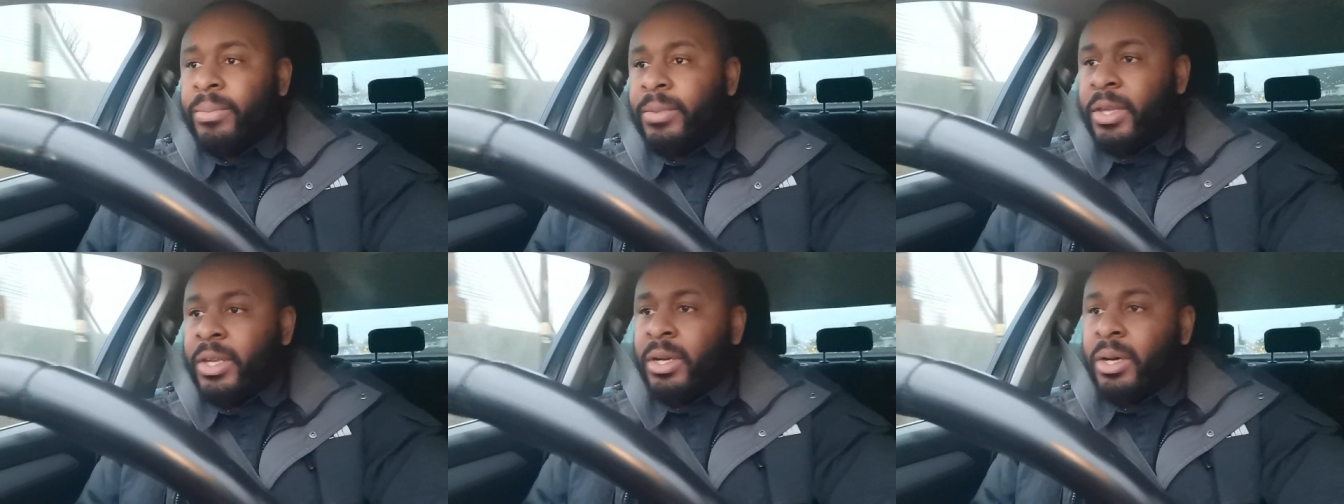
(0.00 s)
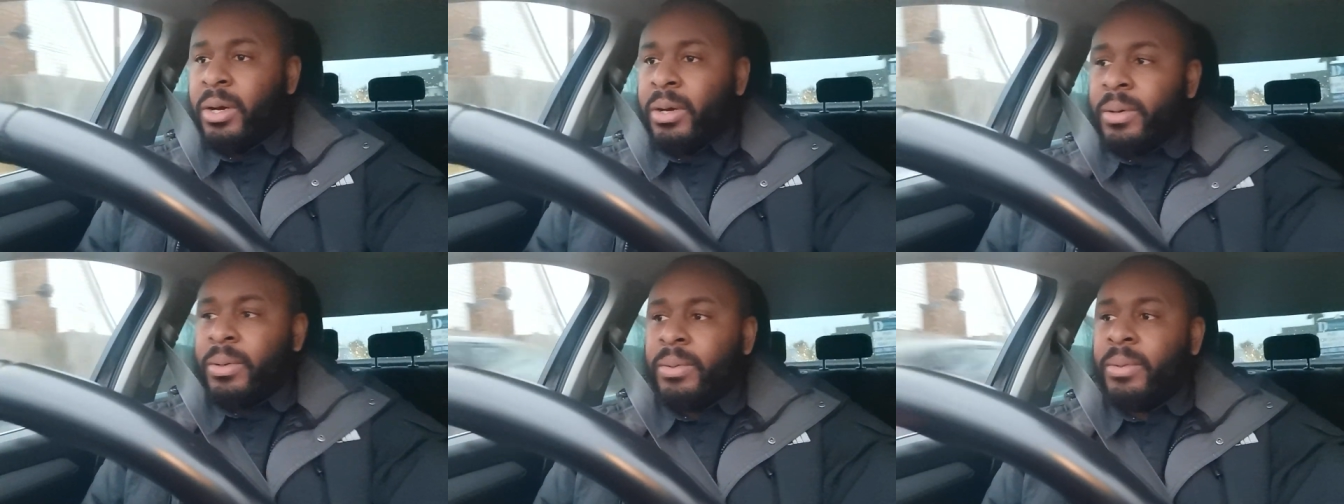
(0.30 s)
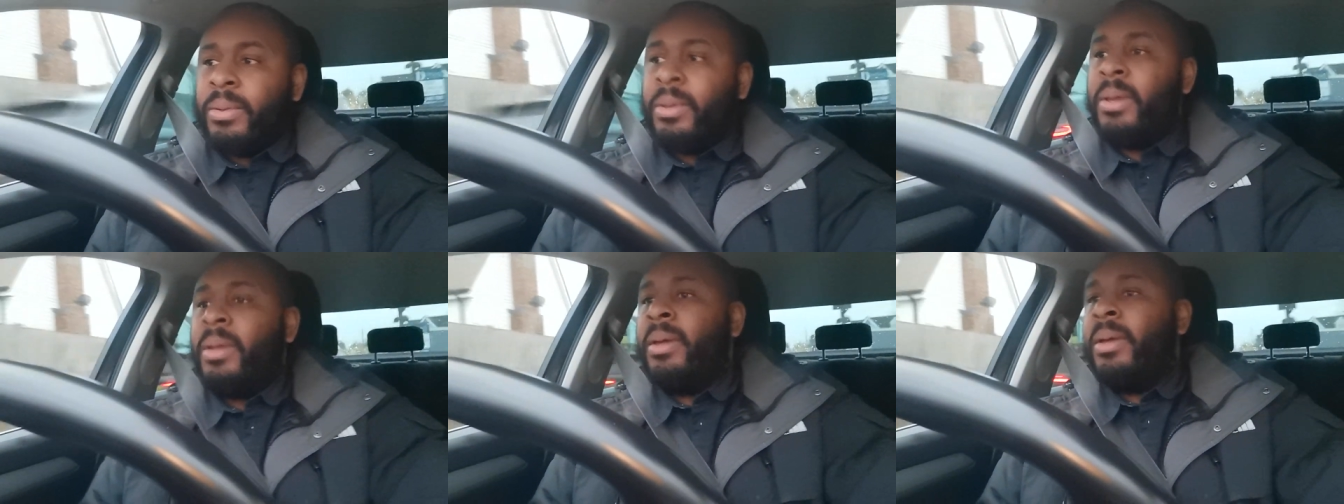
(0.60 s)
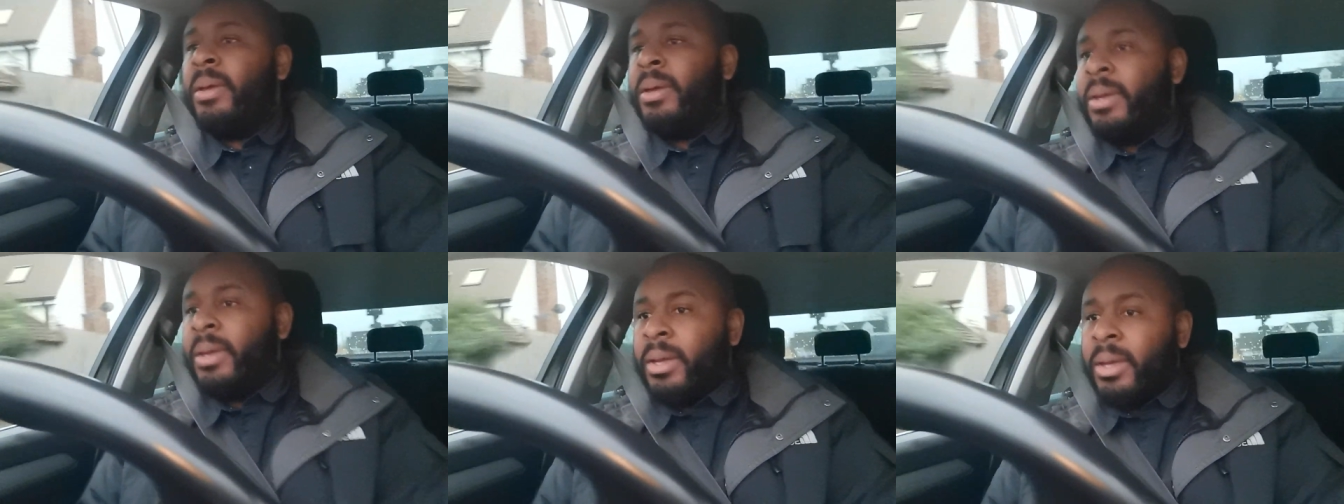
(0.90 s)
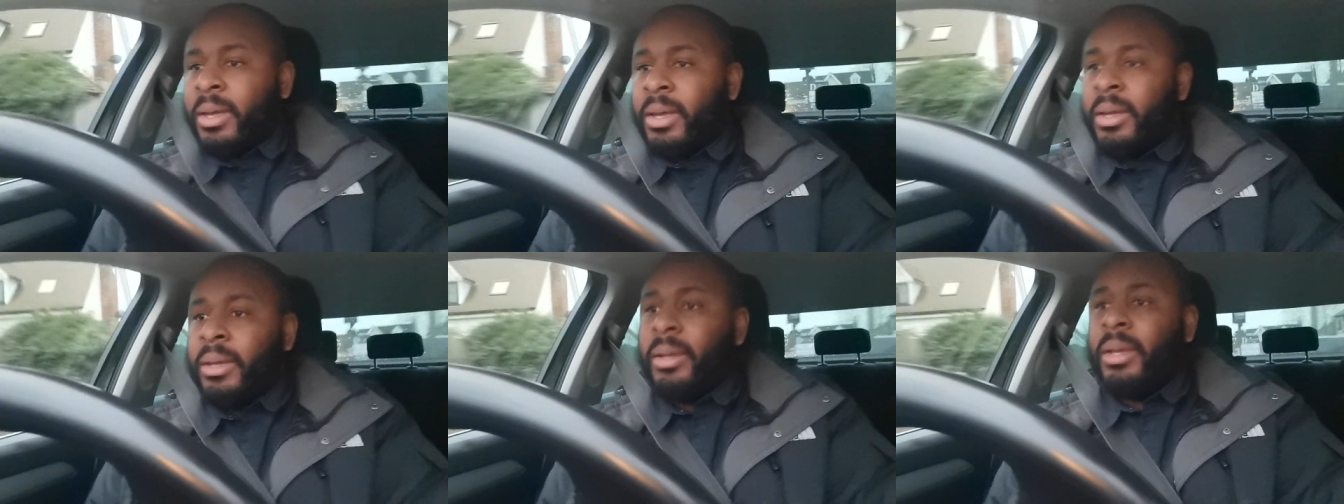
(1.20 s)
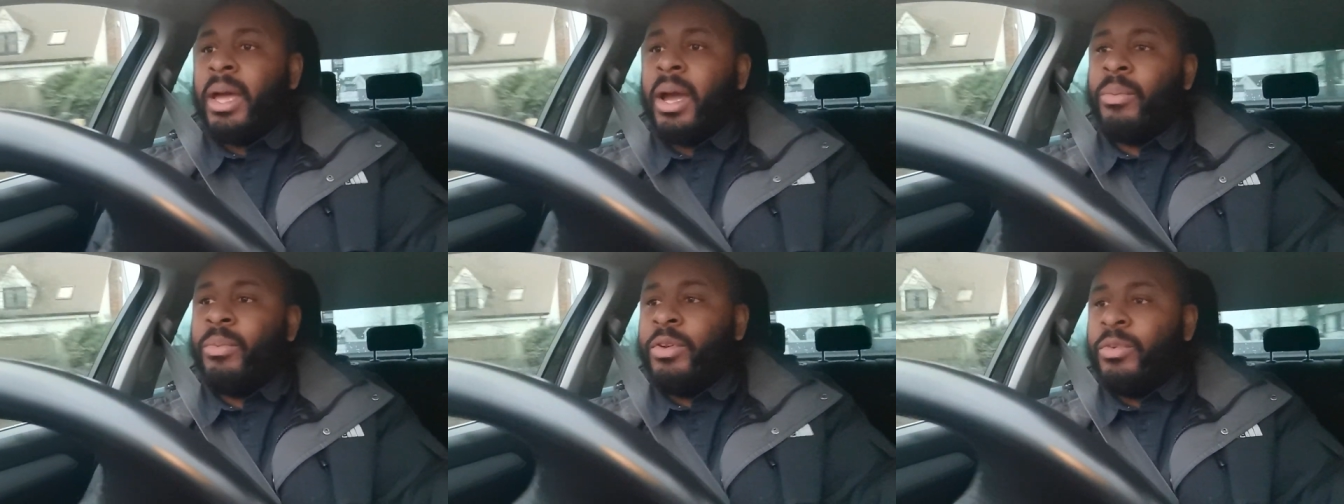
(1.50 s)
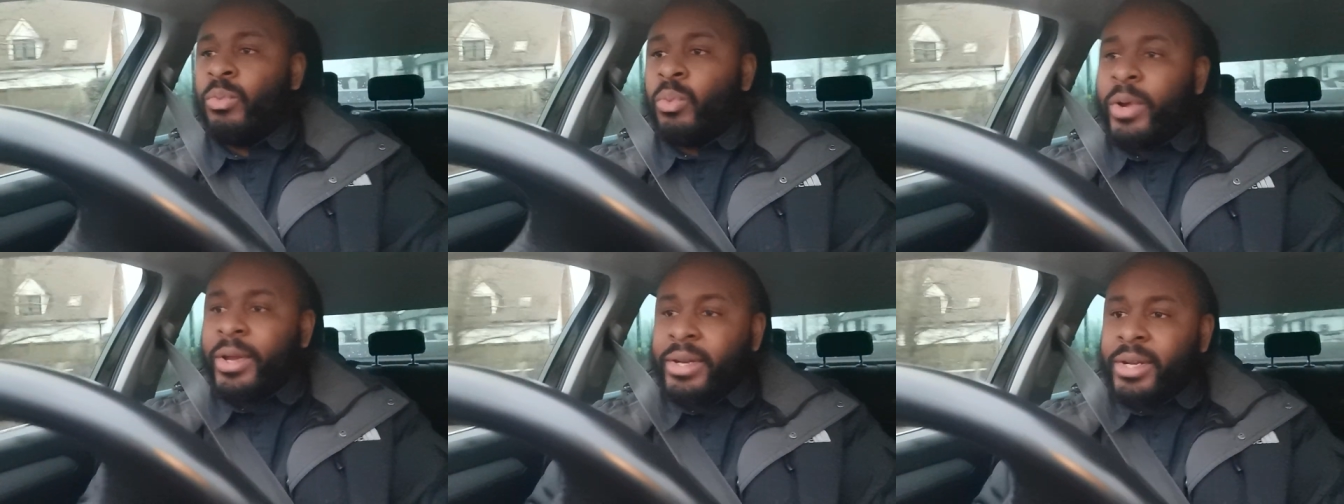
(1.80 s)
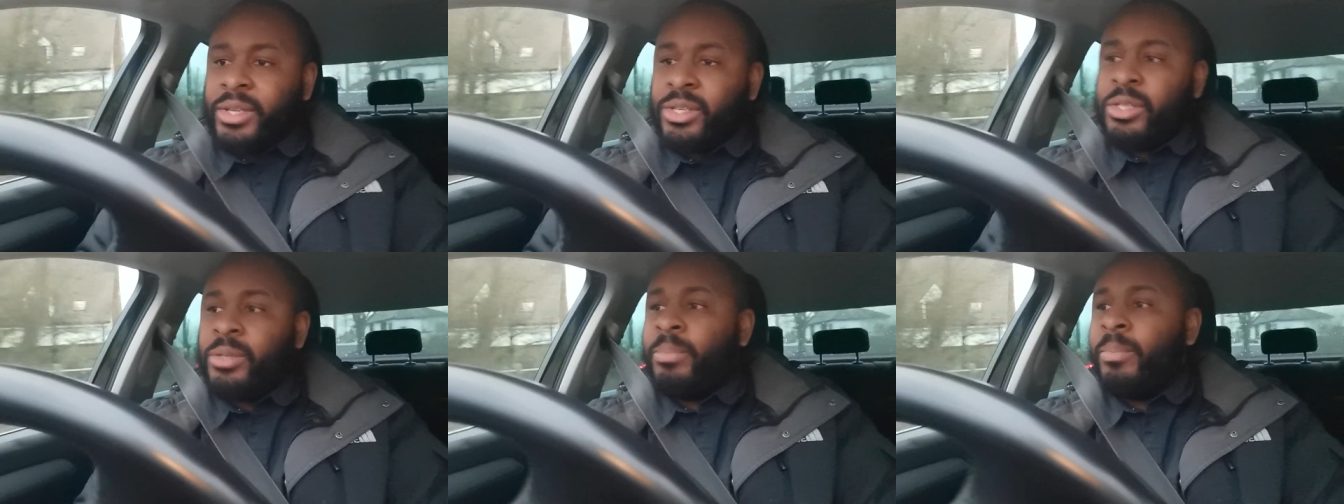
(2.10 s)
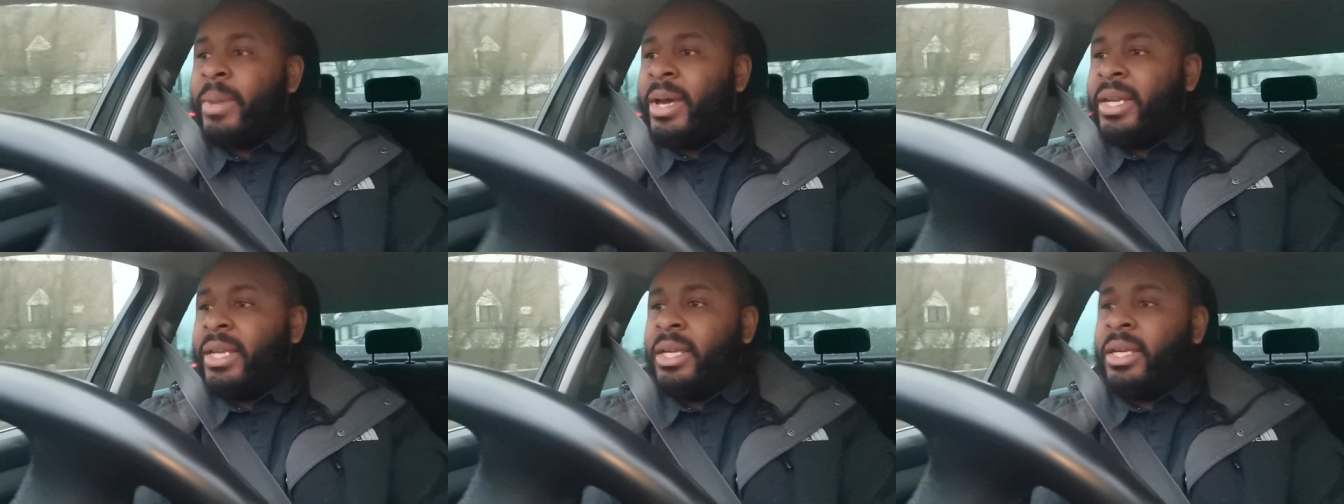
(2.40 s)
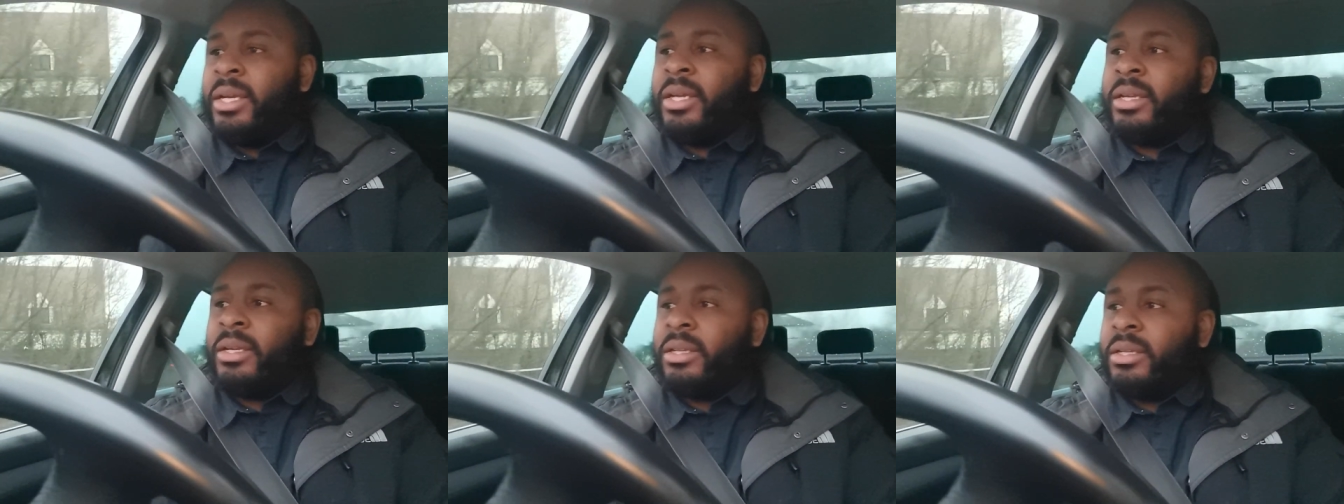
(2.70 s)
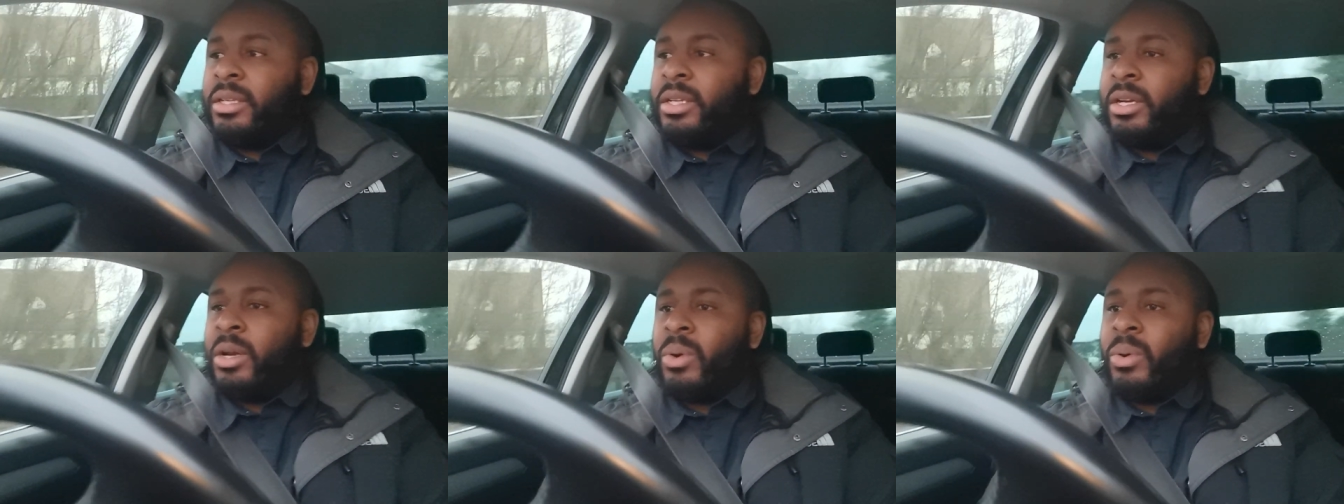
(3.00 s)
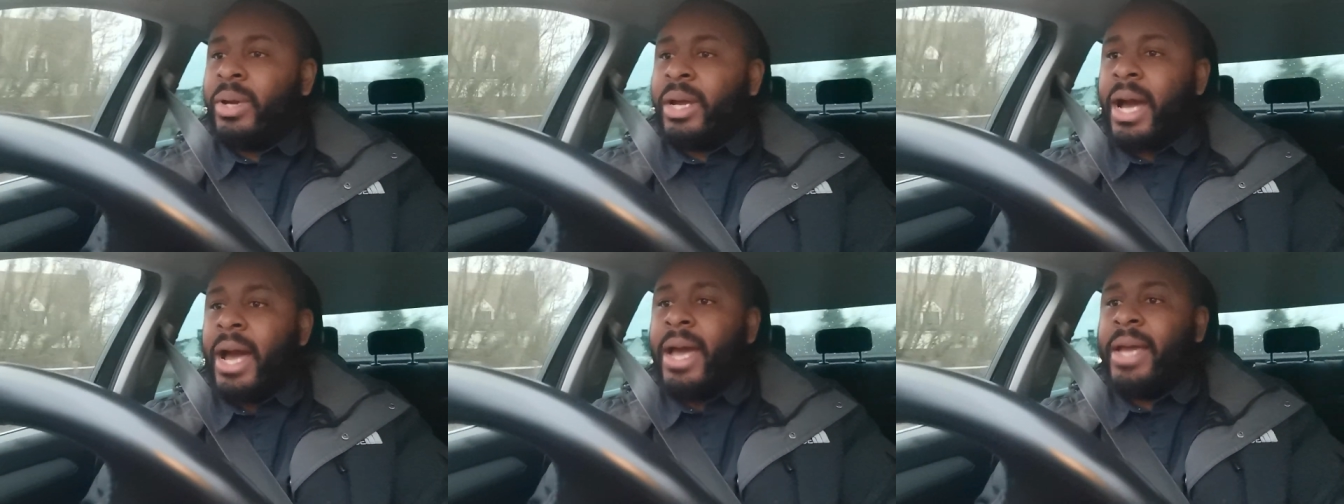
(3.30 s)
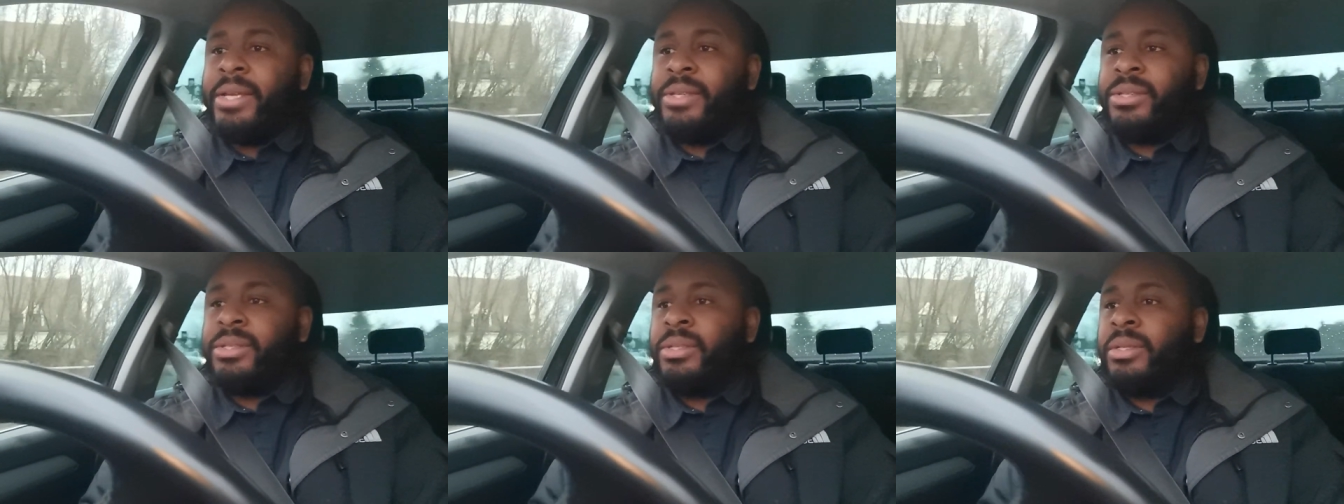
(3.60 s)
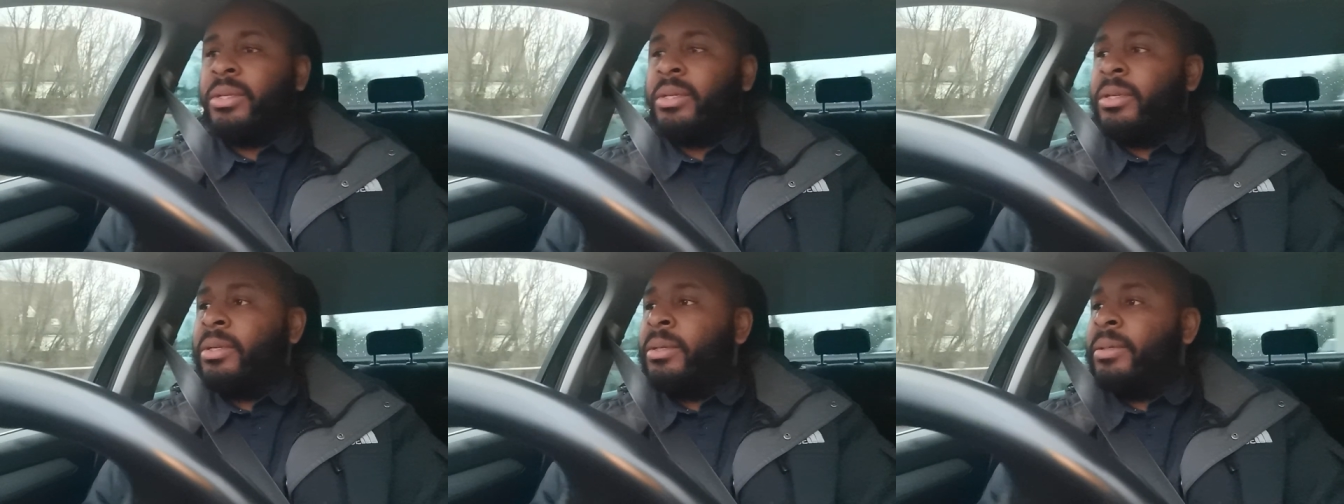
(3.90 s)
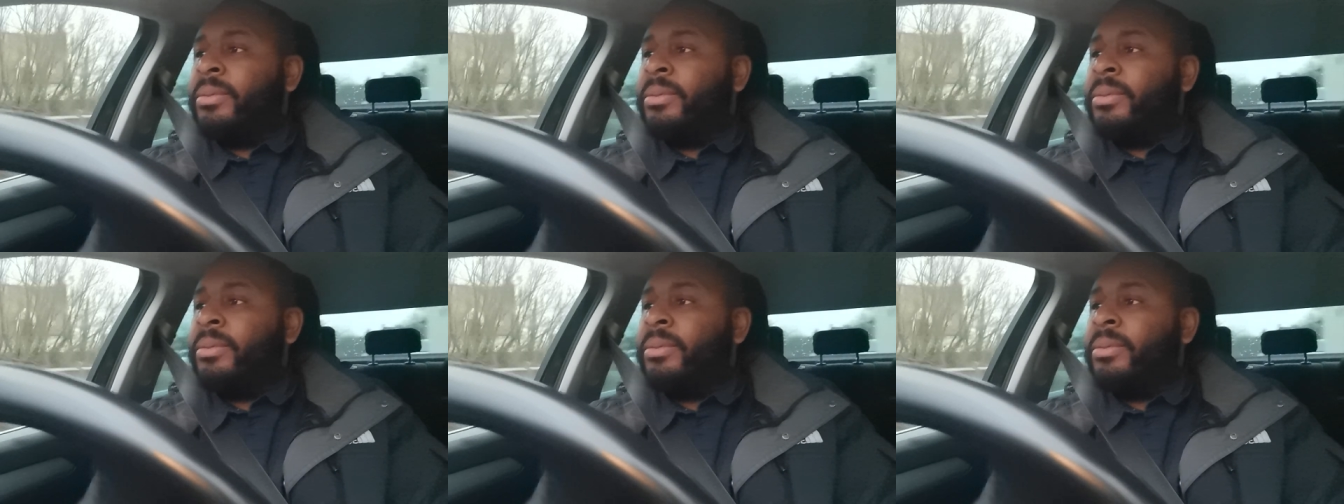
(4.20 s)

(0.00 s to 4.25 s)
You know, and we witness many, you know, guys